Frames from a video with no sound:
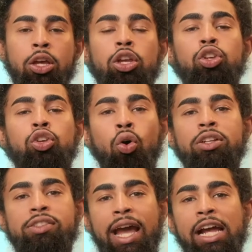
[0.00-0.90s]
Your
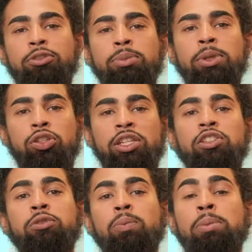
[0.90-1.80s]
attachment to this
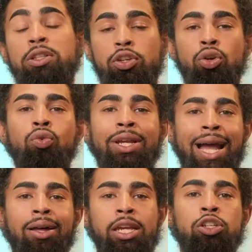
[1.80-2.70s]
material
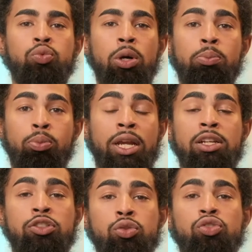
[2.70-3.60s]
reality is what
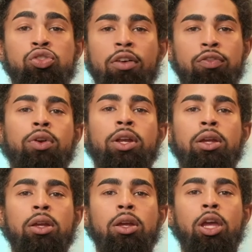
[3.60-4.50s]
brings you suffering.
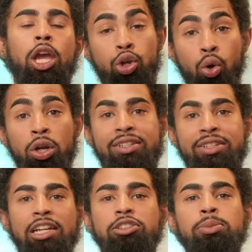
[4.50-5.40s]
Your
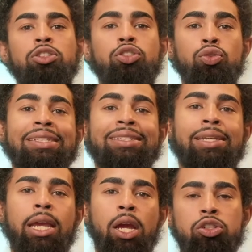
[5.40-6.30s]
attachment to this
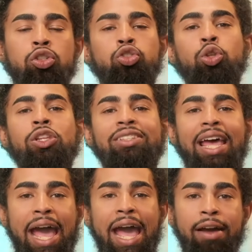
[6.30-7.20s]
character, to this
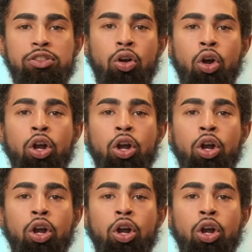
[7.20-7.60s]
avatar,